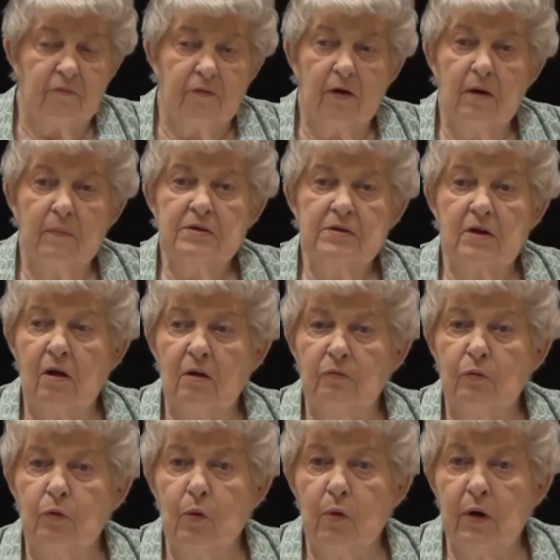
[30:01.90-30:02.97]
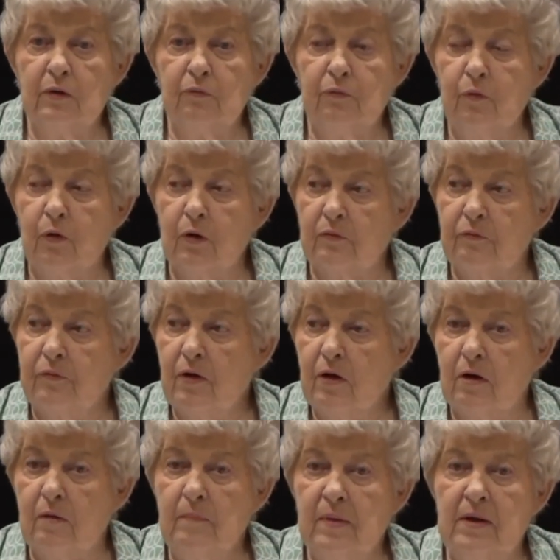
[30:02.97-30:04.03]
the farm is called Roaring Fork
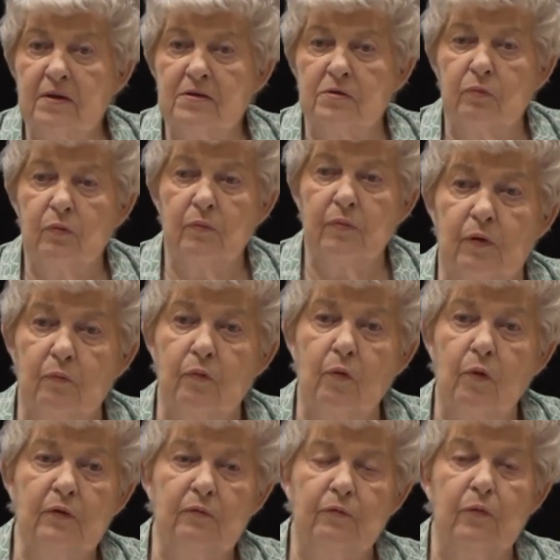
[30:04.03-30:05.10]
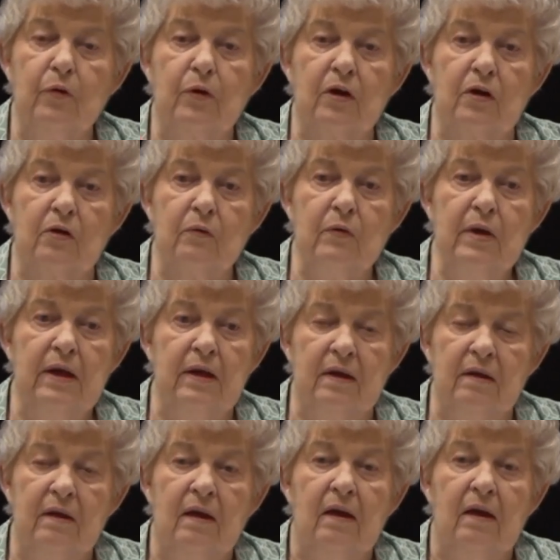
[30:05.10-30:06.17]
Farm because the Roaring Fork
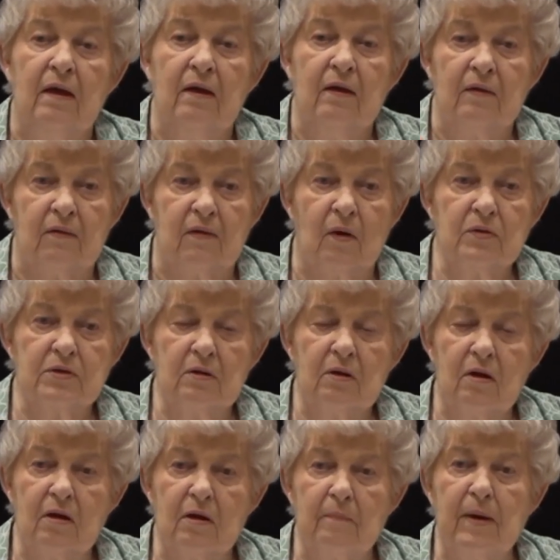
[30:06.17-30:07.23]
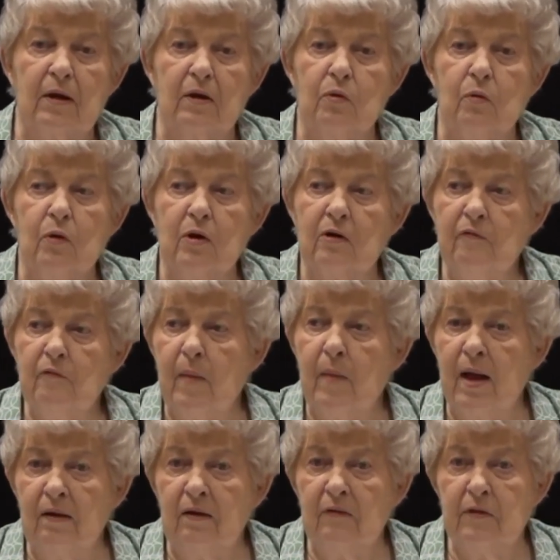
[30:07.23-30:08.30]
Creek goes along about a quarter of a
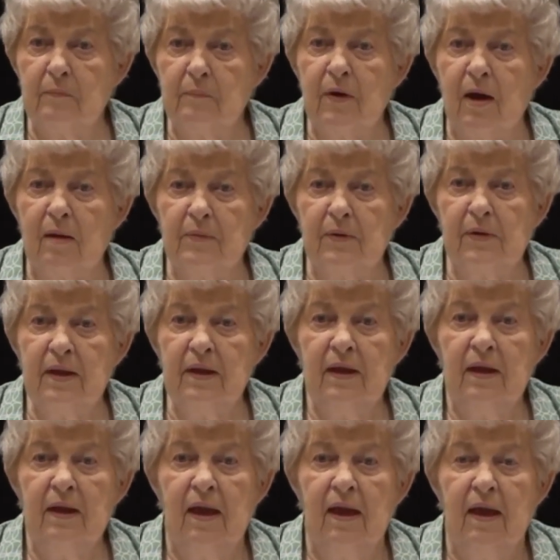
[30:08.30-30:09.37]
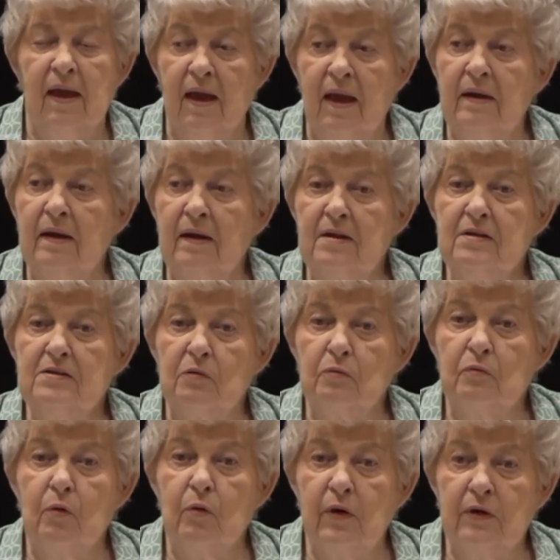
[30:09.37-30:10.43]
mile of the property. And it is a
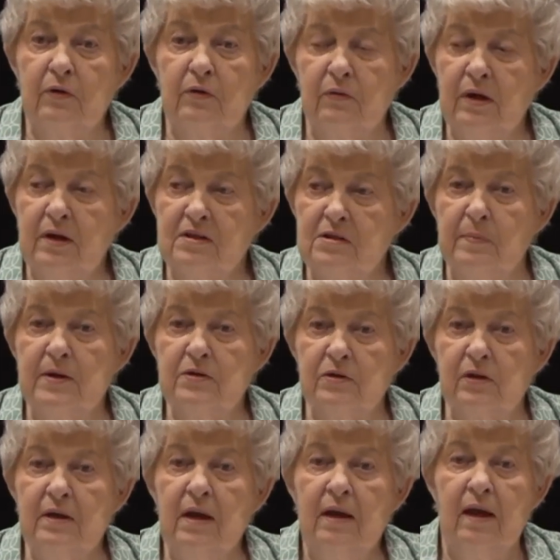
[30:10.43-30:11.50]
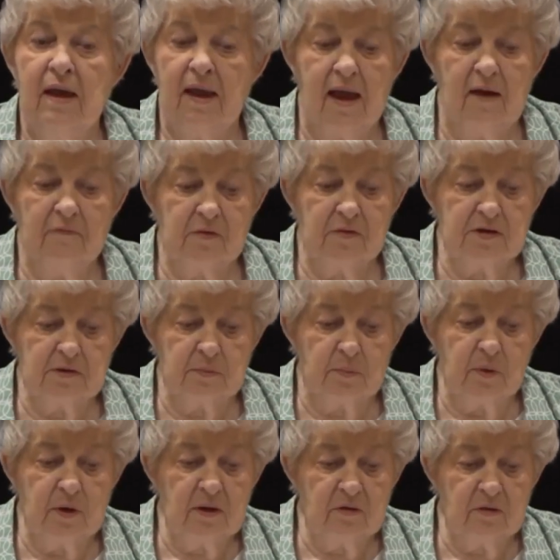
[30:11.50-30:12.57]
roaring creek, especially after the
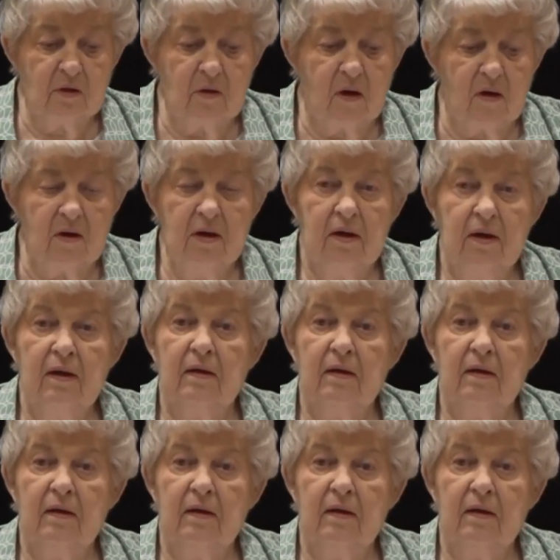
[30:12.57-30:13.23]
spring thaw.